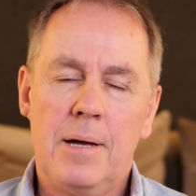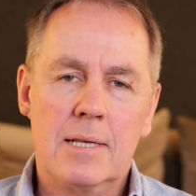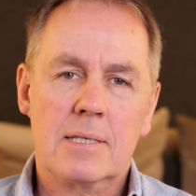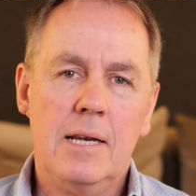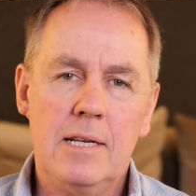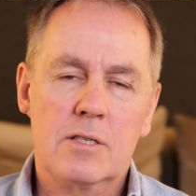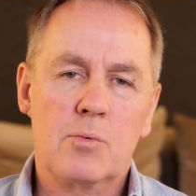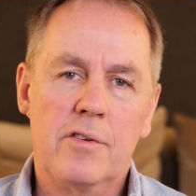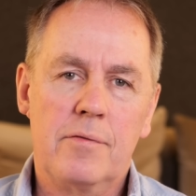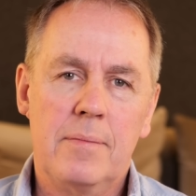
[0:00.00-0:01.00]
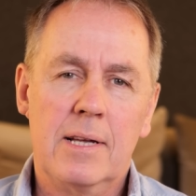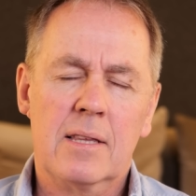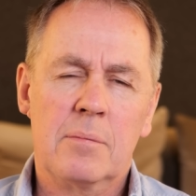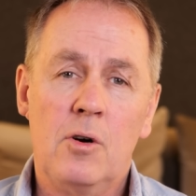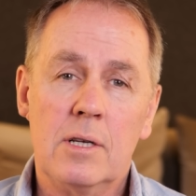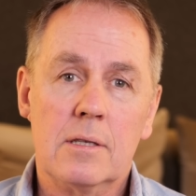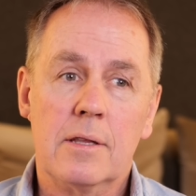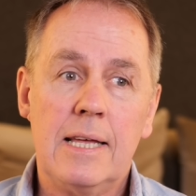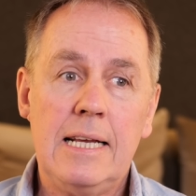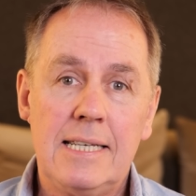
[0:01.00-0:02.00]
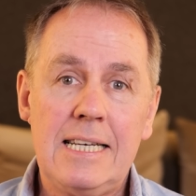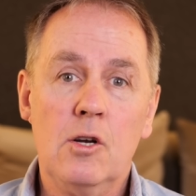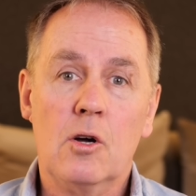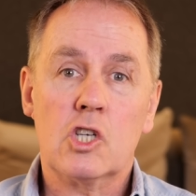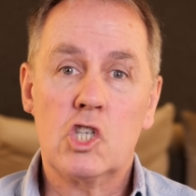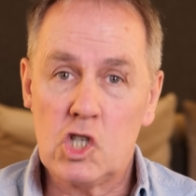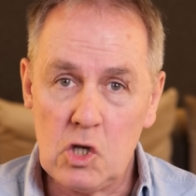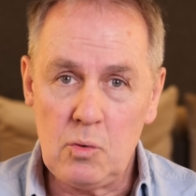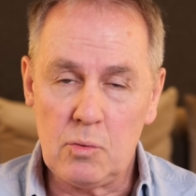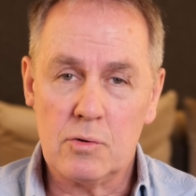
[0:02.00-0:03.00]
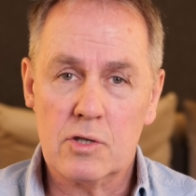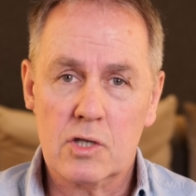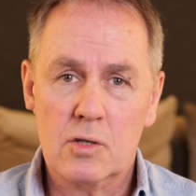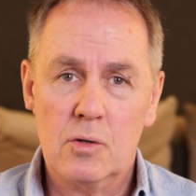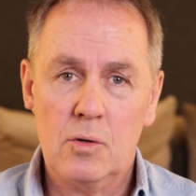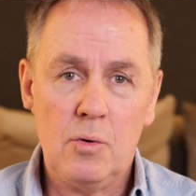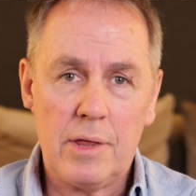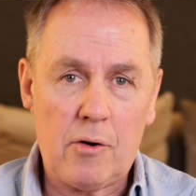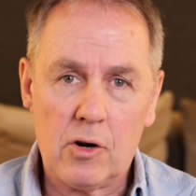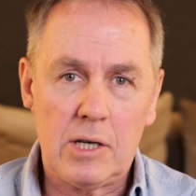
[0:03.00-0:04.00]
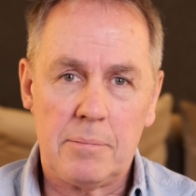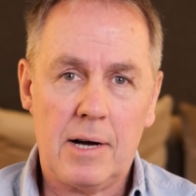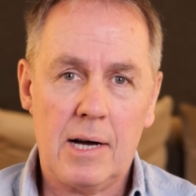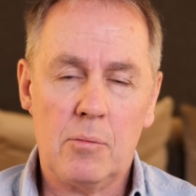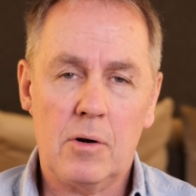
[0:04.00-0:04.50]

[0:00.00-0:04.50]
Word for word: Palestinians will often make the point that they did not choose who their occupier